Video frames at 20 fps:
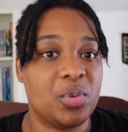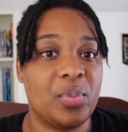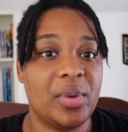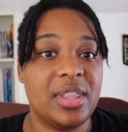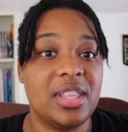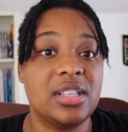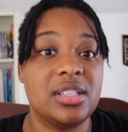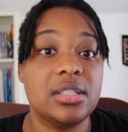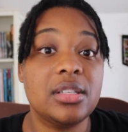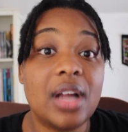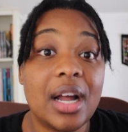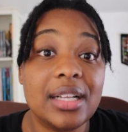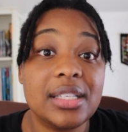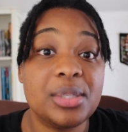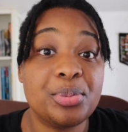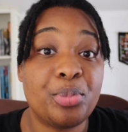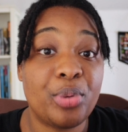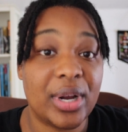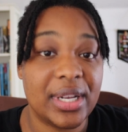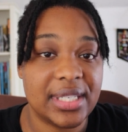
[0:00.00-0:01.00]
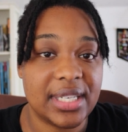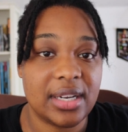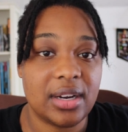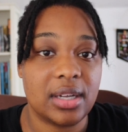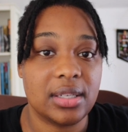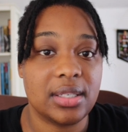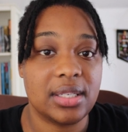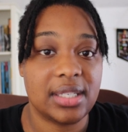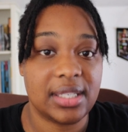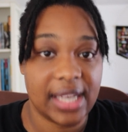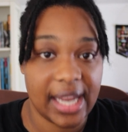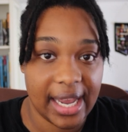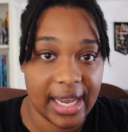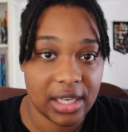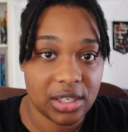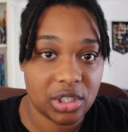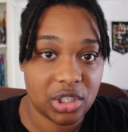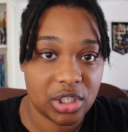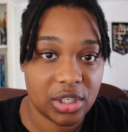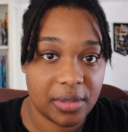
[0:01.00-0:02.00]
with his thoughts present on
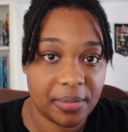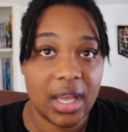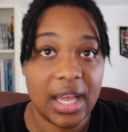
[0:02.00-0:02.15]
stage.